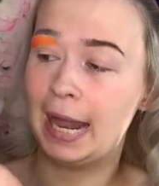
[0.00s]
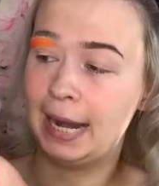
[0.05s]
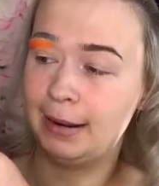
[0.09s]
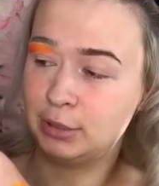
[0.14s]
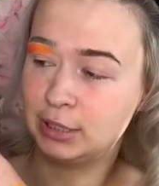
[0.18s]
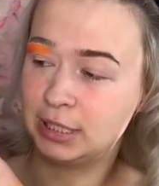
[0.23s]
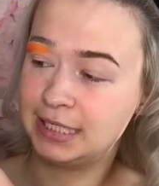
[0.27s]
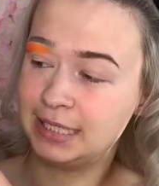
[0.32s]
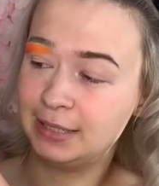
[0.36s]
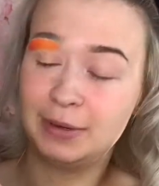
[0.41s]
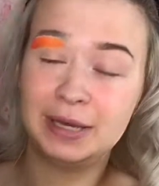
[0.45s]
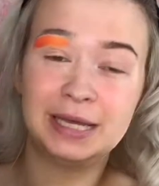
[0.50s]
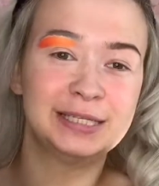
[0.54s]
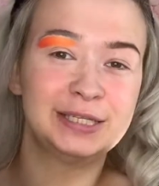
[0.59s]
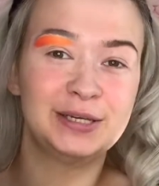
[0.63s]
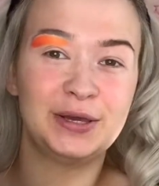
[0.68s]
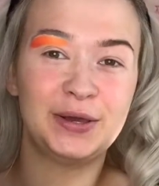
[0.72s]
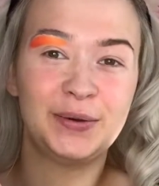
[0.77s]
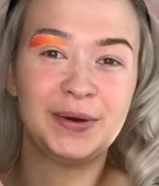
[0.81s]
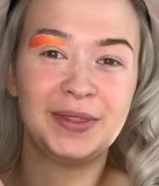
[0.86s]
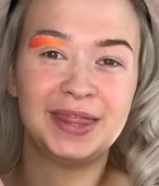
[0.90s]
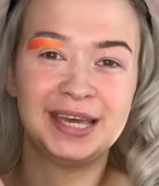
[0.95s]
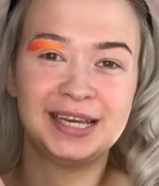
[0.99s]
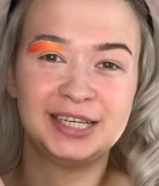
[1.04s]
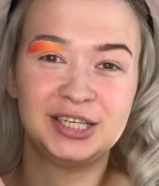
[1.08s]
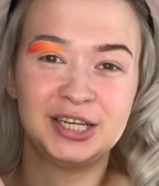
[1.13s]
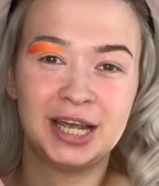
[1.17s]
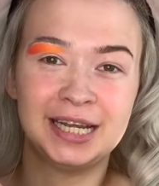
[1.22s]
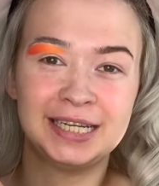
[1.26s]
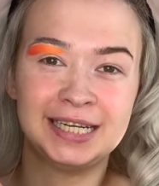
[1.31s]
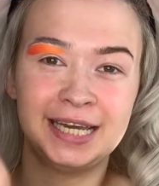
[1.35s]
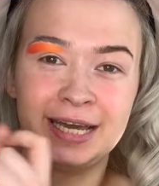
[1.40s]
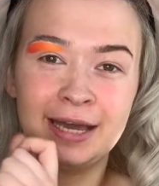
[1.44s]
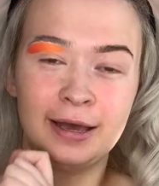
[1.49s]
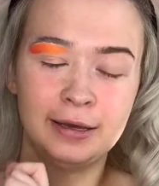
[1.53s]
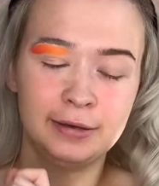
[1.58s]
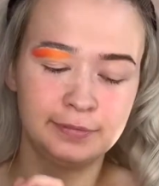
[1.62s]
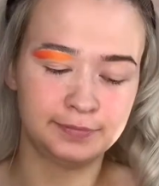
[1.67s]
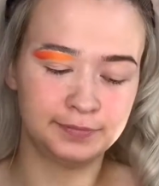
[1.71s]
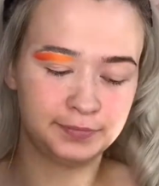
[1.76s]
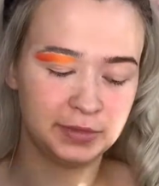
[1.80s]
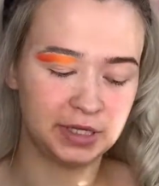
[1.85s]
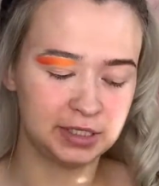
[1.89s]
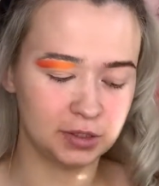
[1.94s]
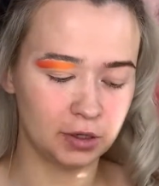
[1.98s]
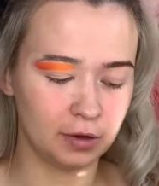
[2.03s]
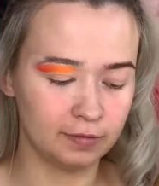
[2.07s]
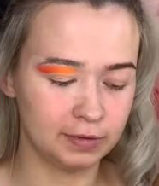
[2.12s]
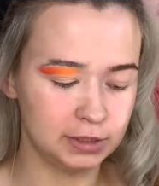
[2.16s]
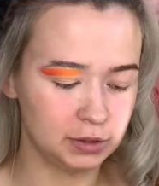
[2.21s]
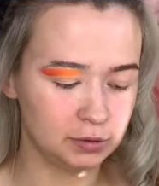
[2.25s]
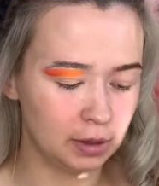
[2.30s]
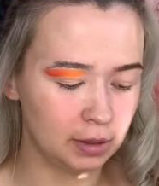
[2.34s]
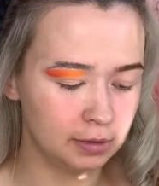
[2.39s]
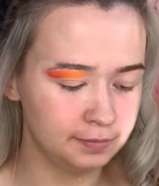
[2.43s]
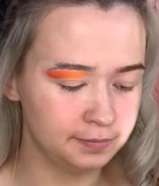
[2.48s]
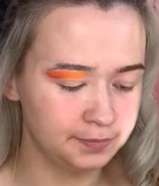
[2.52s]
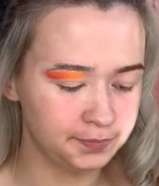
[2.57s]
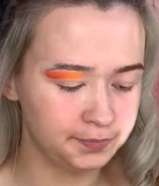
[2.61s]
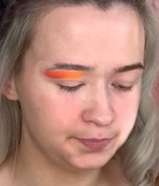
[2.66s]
I'm going to dip into this shade here, this orange one.